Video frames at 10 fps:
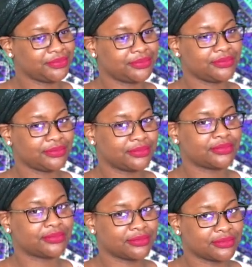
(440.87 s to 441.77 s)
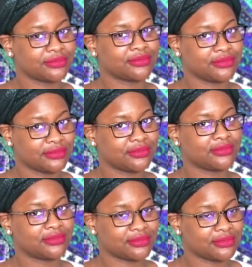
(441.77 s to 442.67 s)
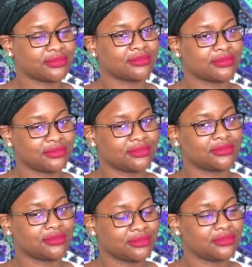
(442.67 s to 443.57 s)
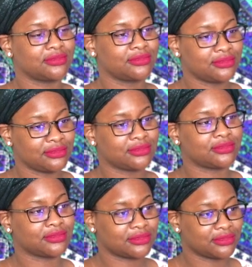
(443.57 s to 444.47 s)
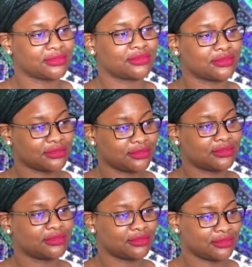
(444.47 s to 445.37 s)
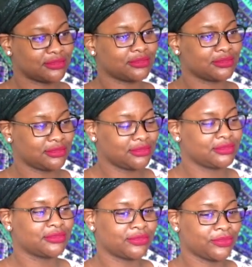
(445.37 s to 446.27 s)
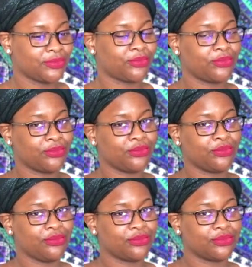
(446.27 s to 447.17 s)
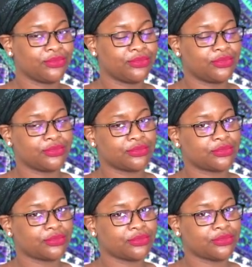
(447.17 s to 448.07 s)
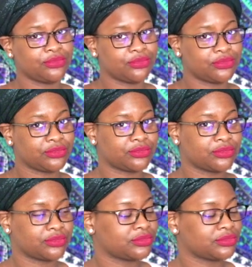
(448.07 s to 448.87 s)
(not speaking)